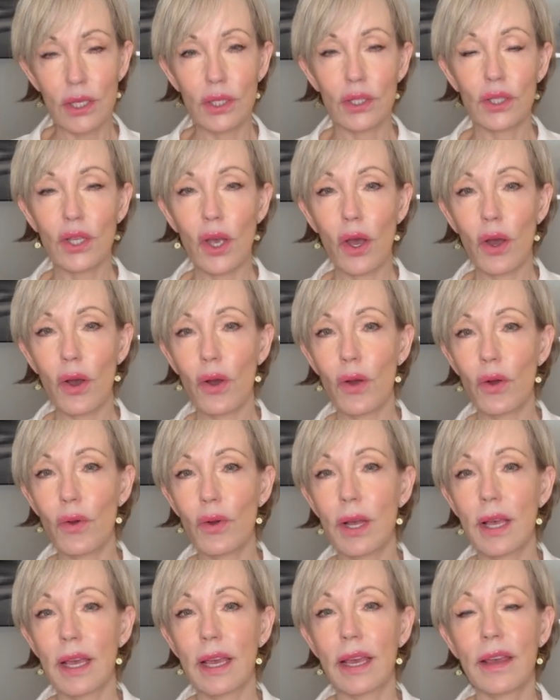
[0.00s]
So
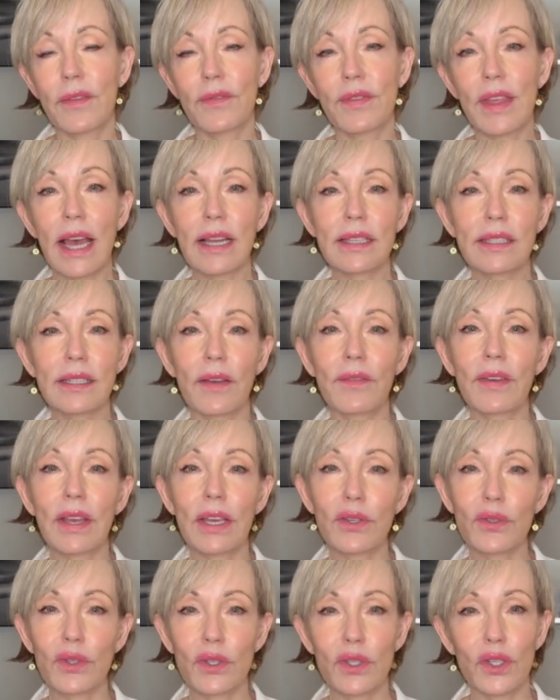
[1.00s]
if that's of
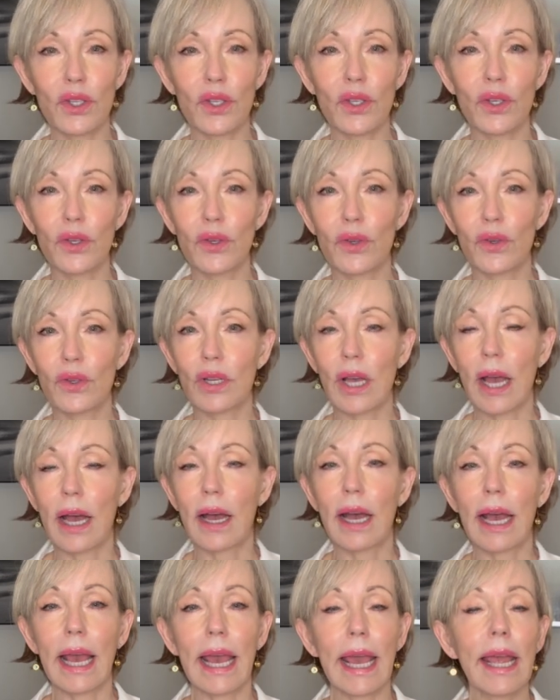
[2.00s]
interest to you,
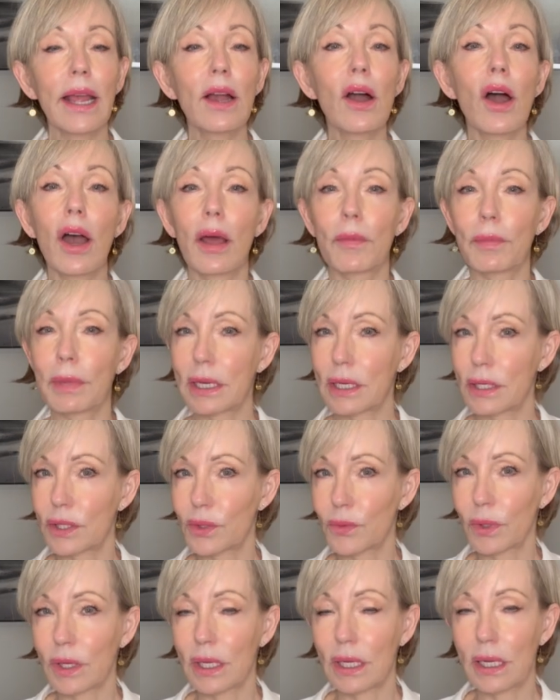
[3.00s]
hang on because
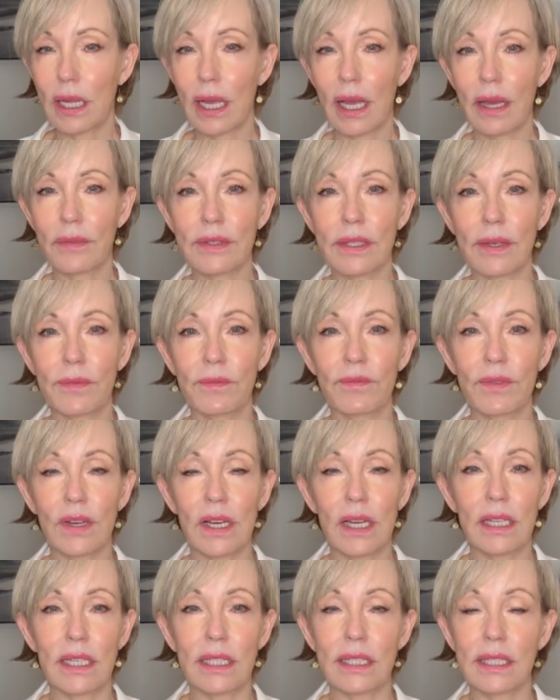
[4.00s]
we're going to have some
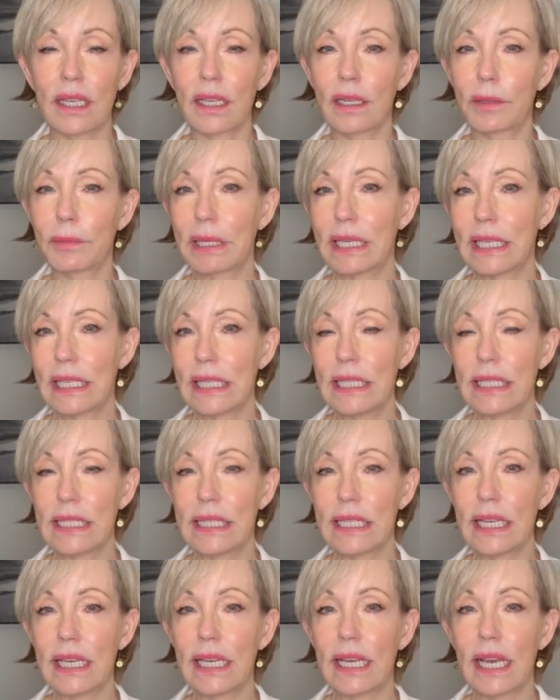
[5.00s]
fun. It's going to be
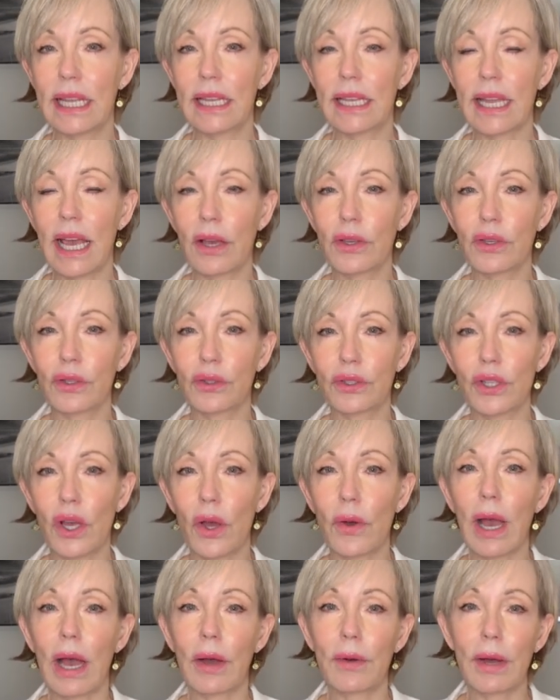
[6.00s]
easy, and now you'll
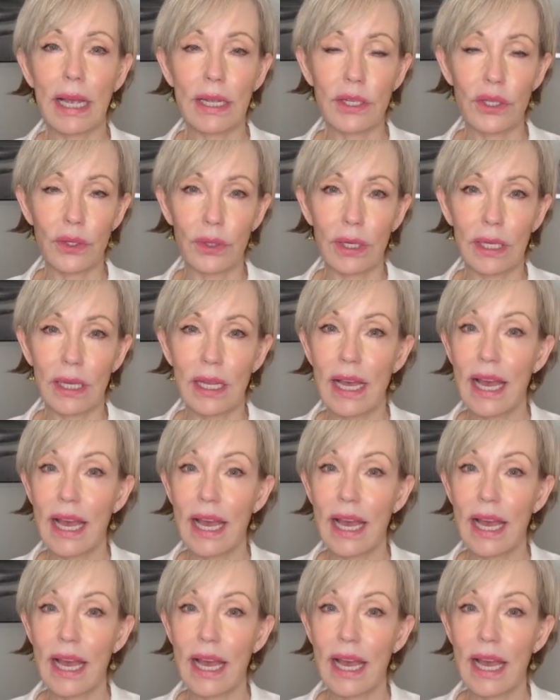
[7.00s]
know how I do it.